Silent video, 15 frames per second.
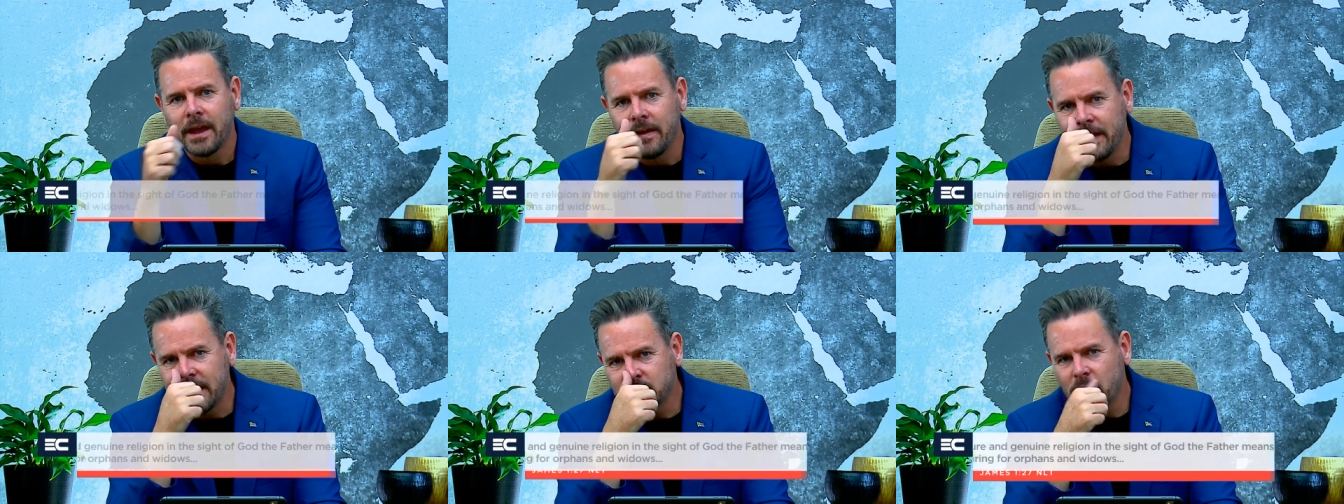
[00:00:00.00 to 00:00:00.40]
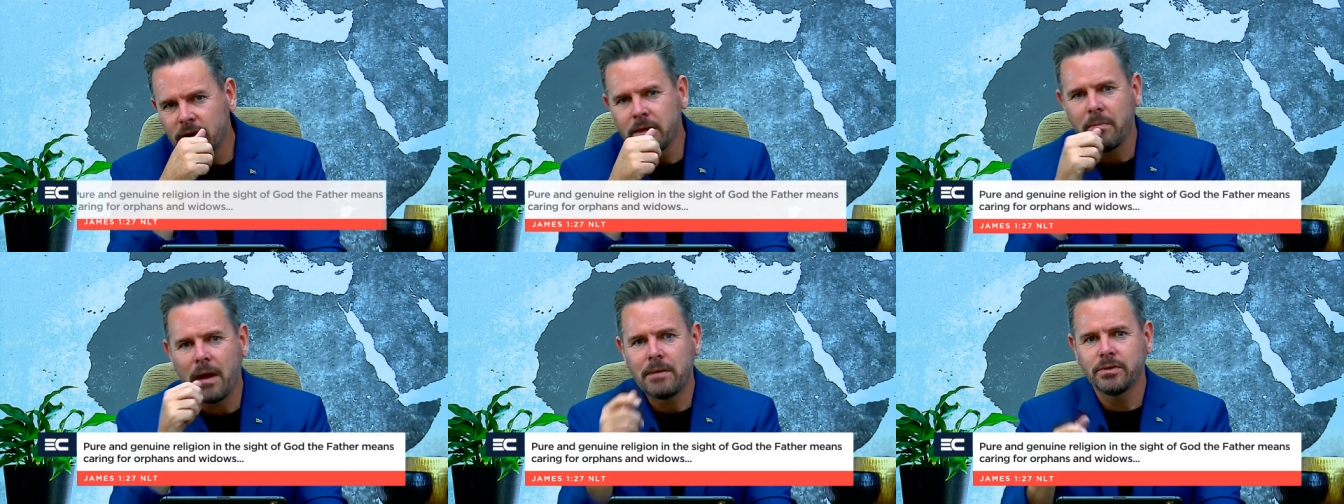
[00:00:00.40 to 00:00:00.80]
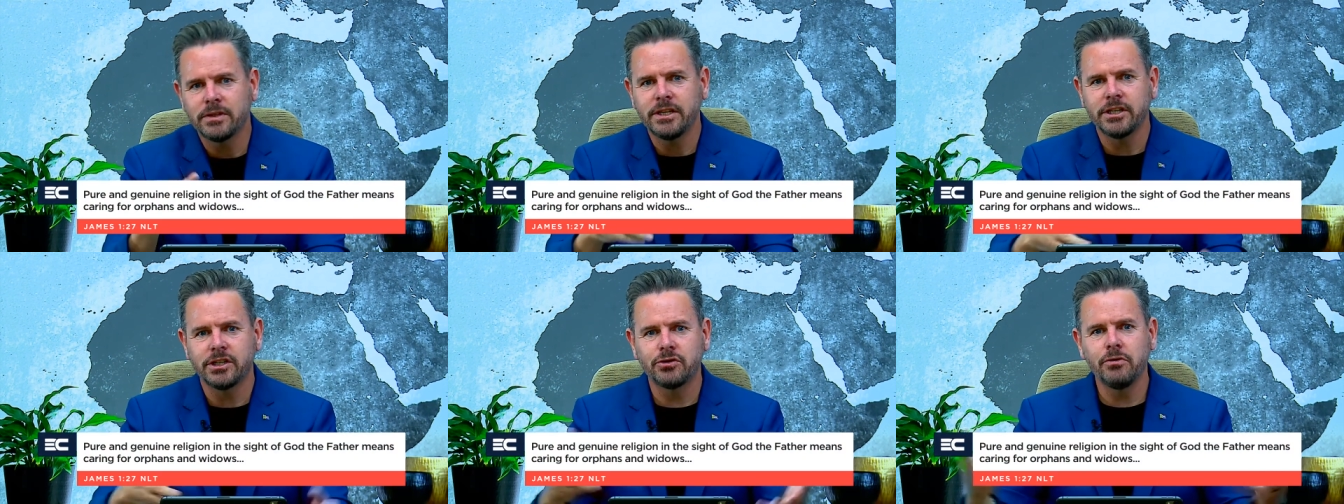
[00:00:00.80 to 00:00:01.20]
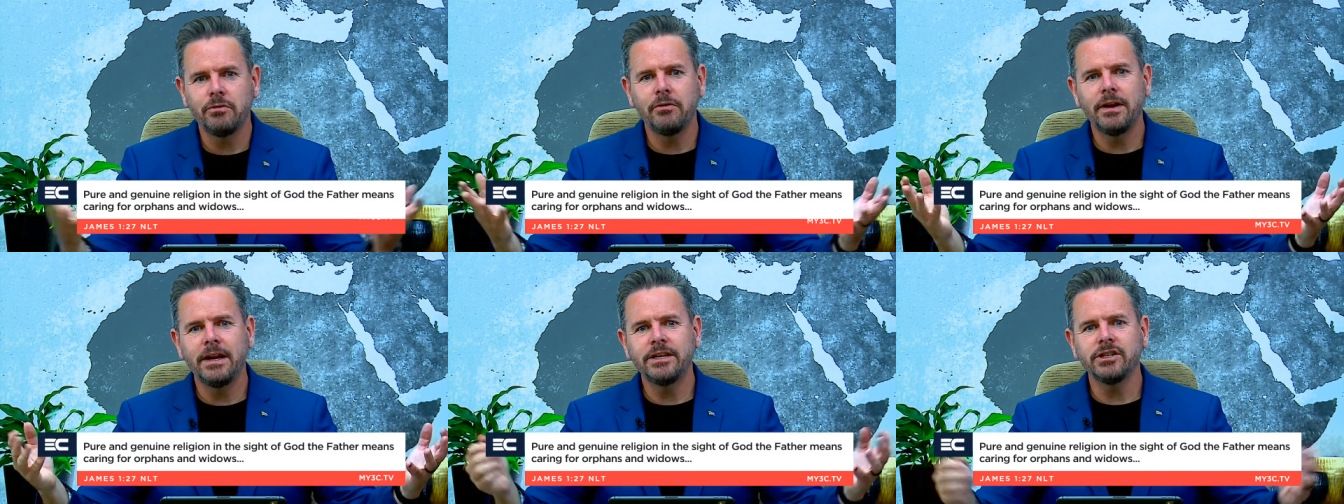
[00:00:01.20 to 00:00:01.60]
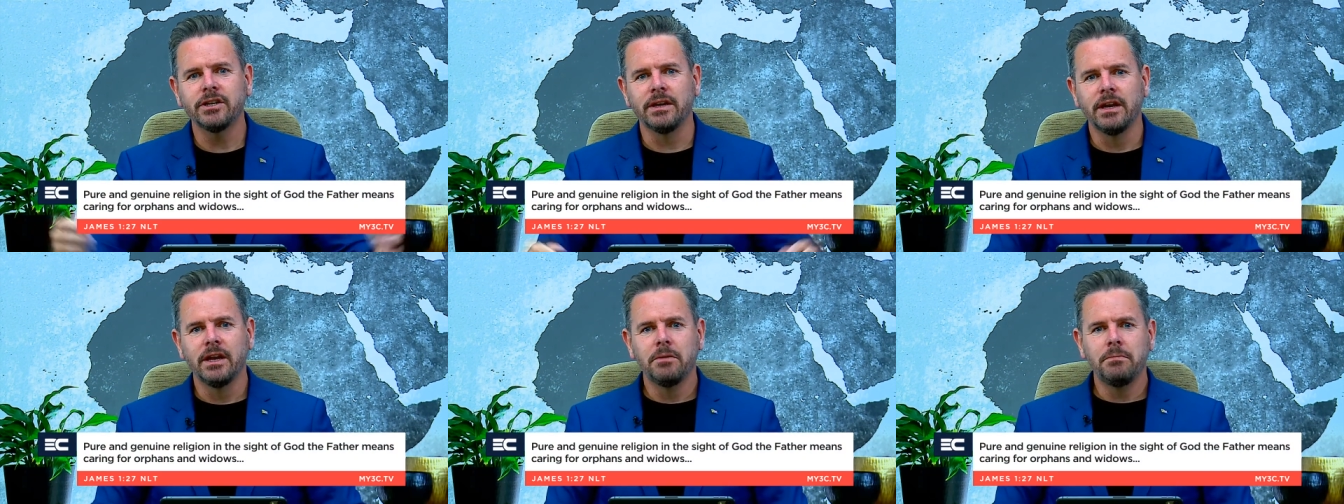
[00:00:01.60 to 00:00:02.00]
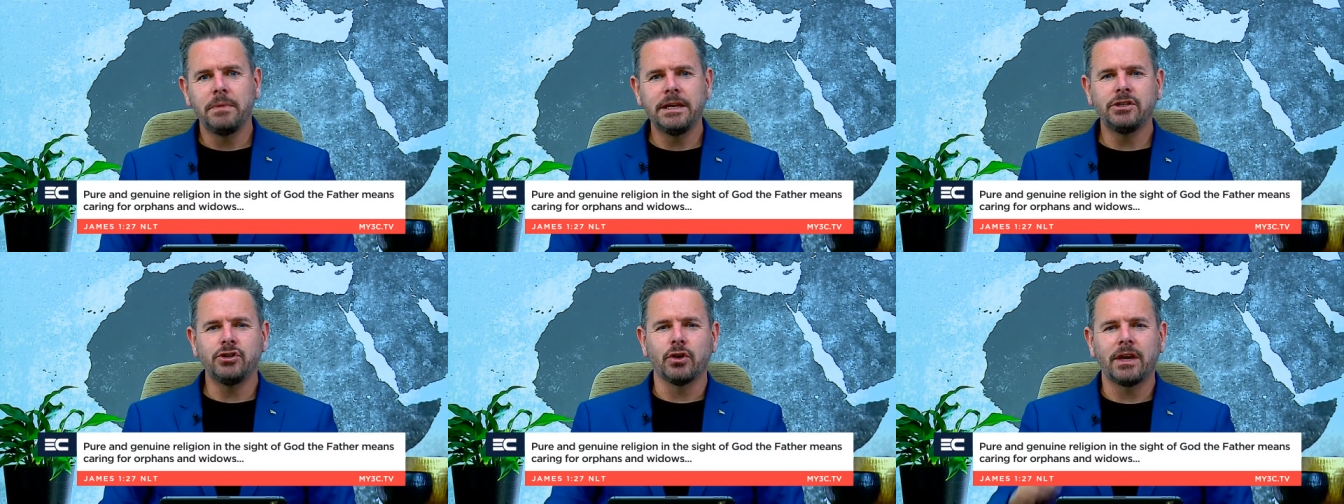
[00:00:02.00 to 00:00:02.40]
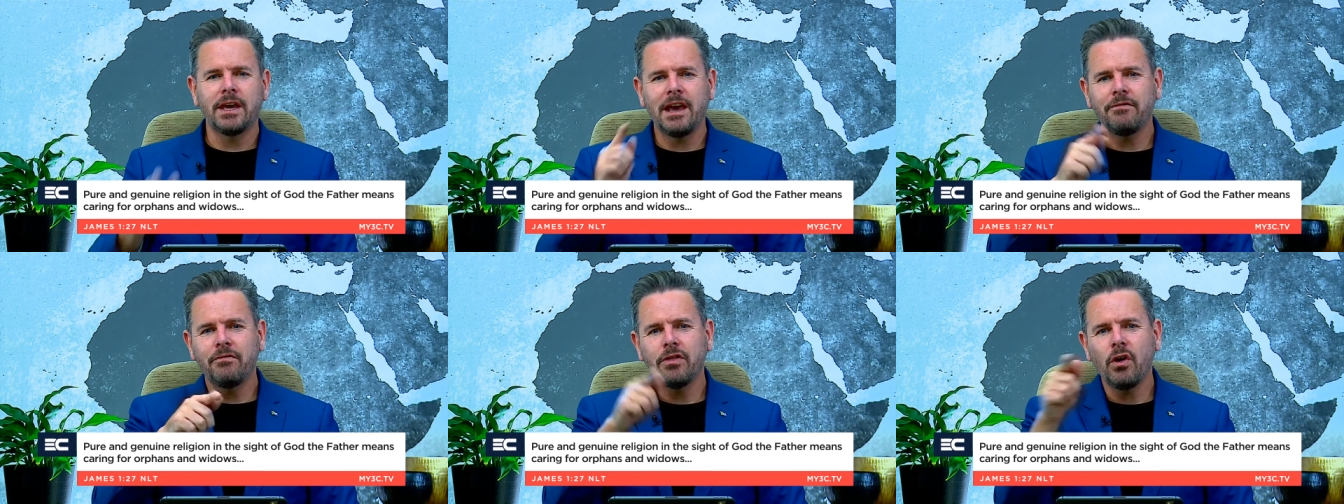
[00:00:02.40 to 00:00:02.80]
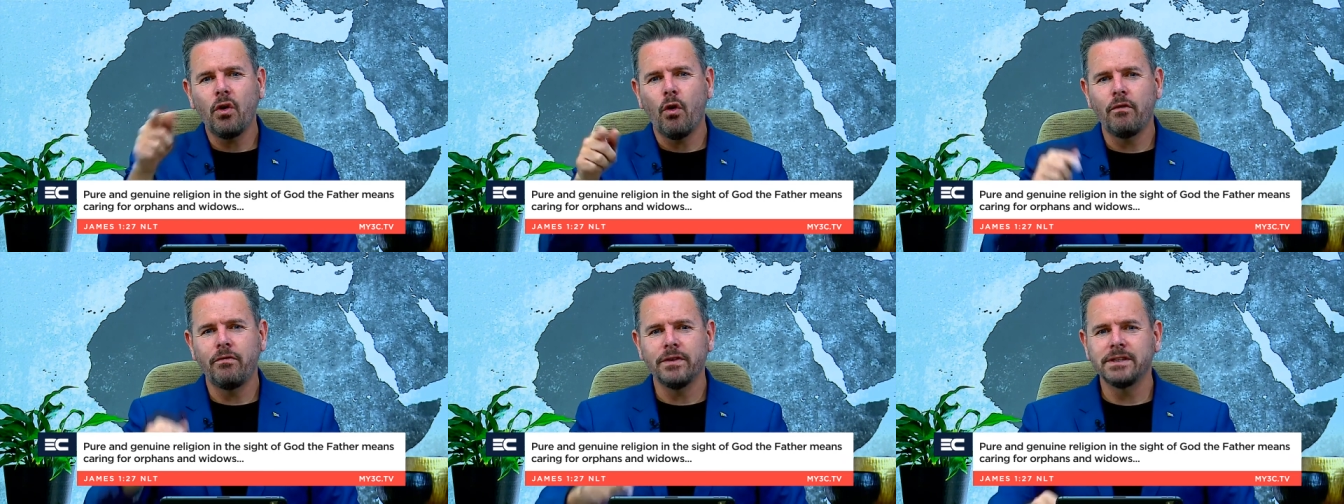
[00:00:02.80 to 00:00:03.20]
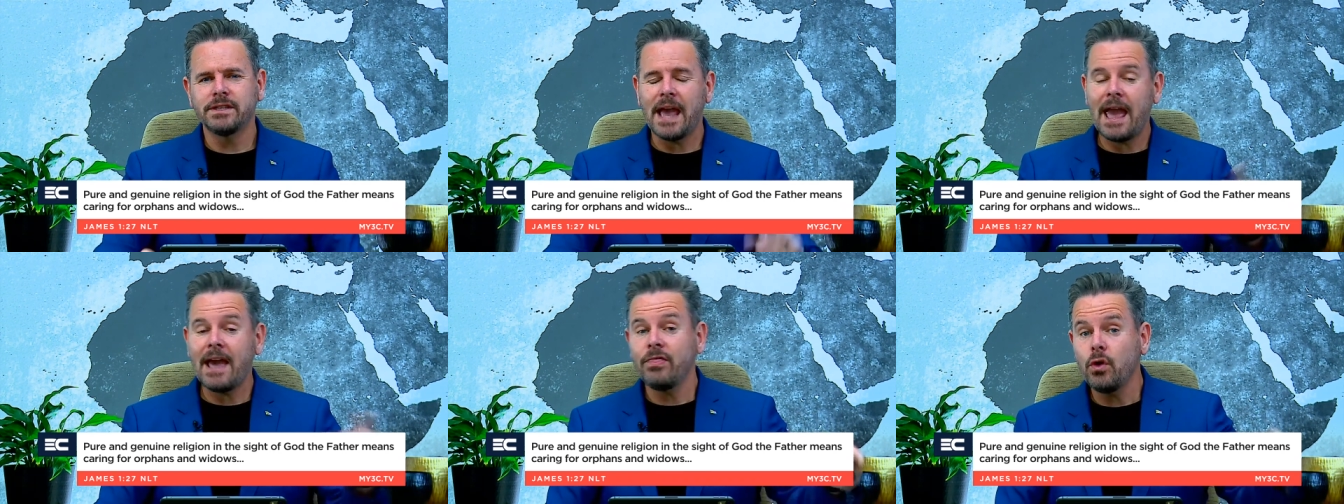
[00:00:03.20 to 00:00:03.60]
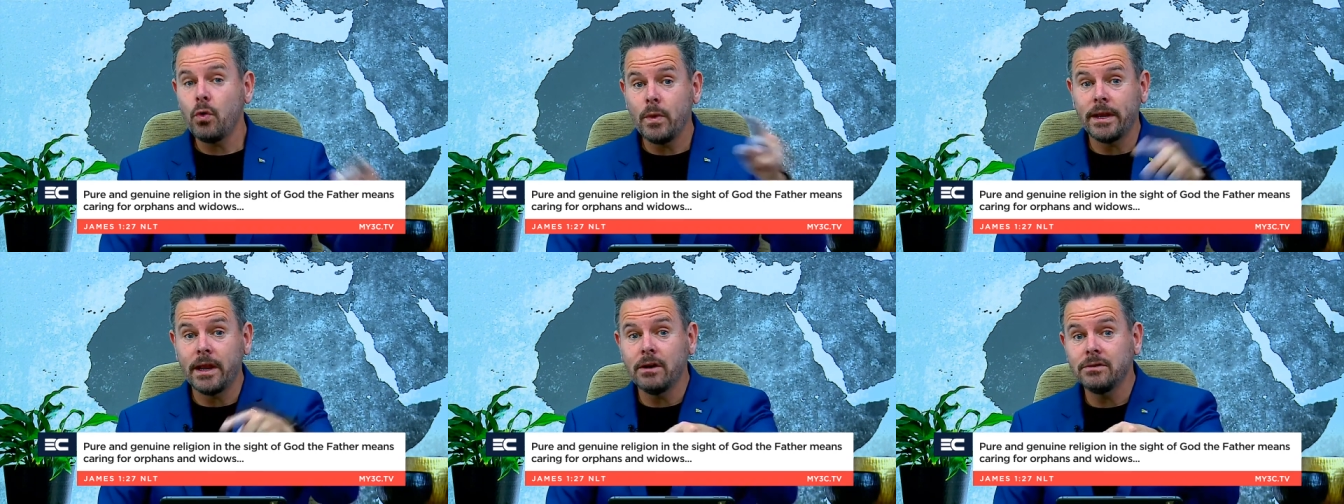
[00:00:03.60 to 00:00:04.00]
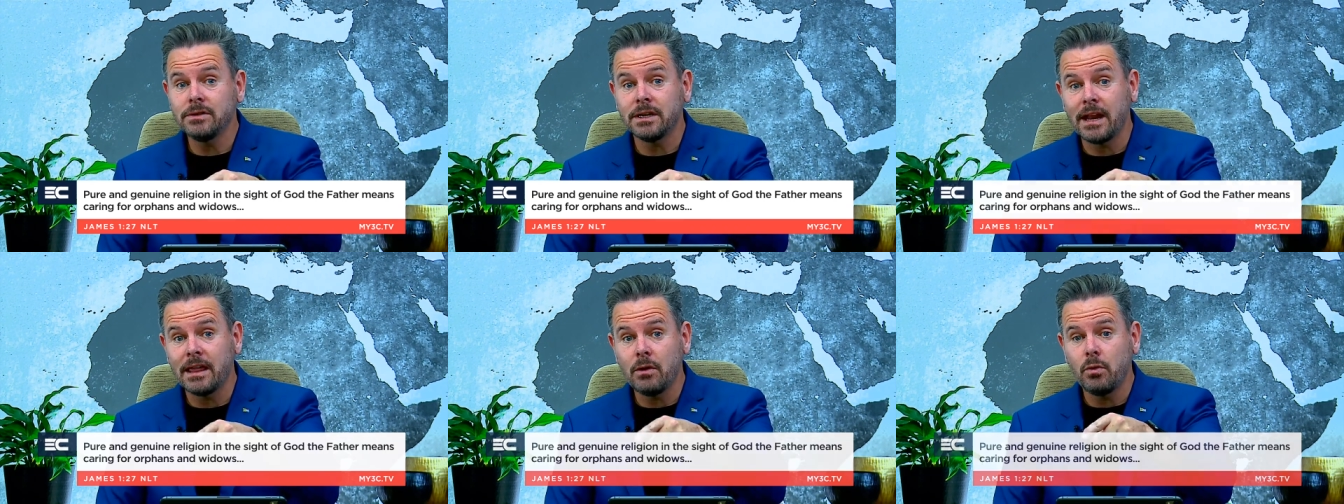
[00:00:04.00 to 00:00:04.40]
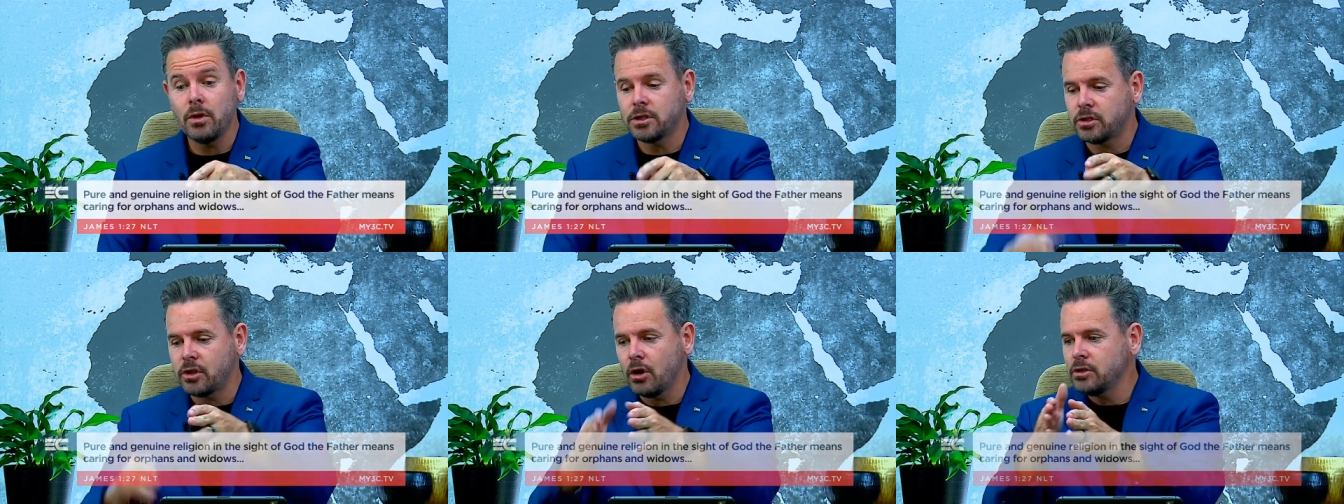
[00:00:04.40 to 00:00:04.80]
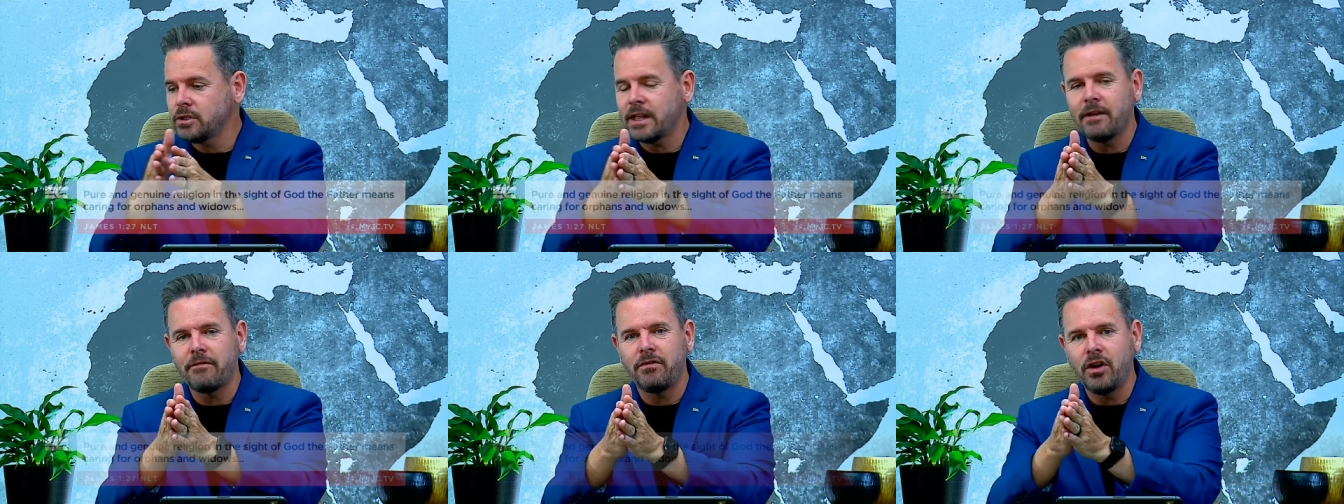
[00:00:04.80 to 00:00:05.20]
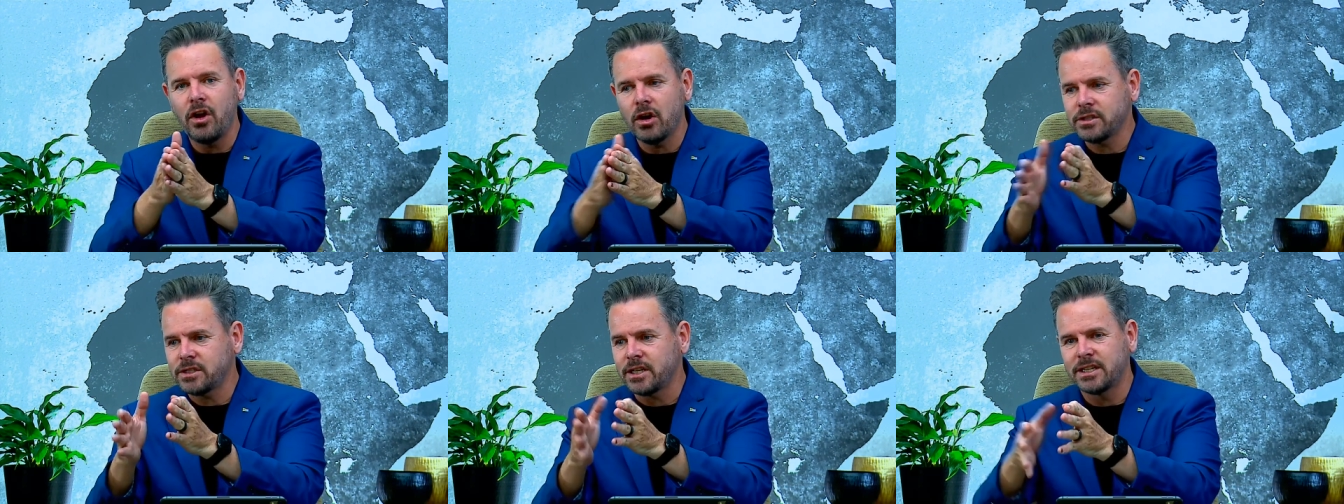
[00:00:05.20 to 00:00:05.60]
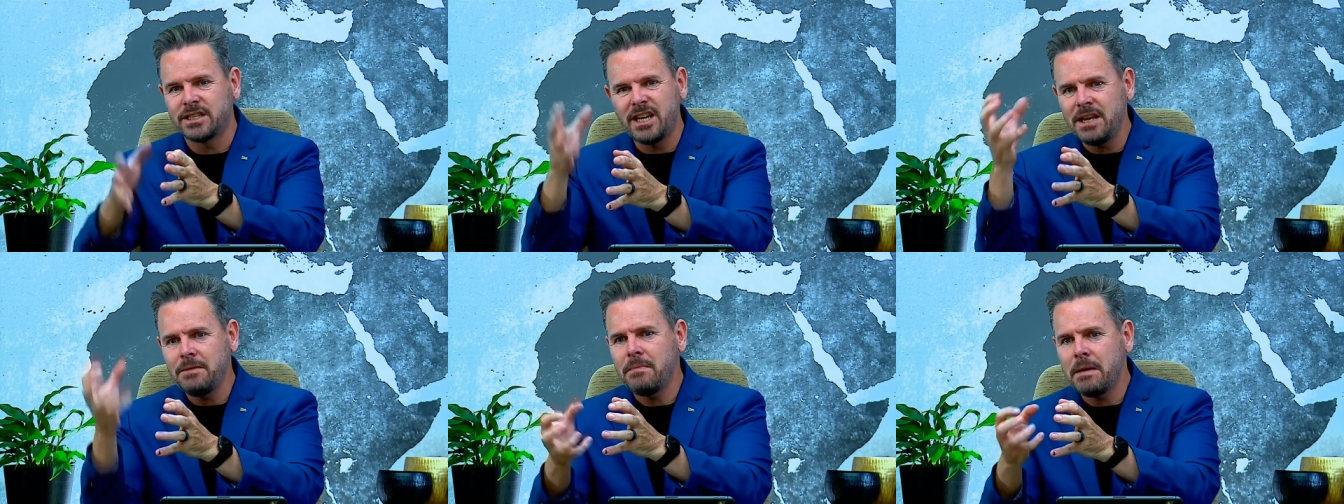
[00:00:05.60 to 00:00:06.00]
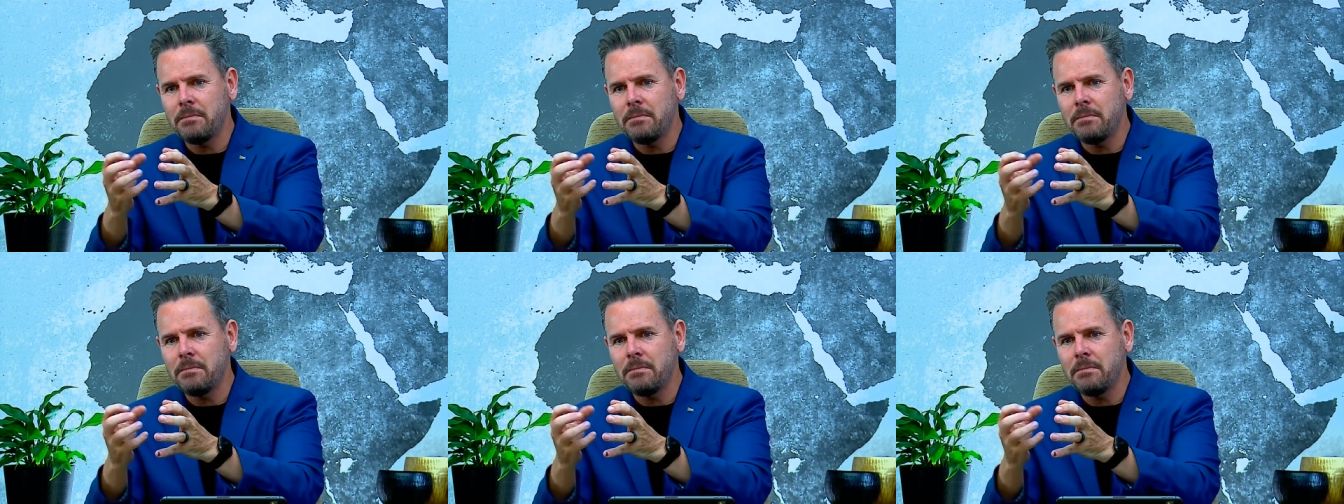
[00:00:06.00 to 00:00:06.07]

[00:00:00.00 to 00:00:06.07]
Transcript: And that's why the Bible says true religion means you care for the orphans and the widows. In other words, those that have lost a team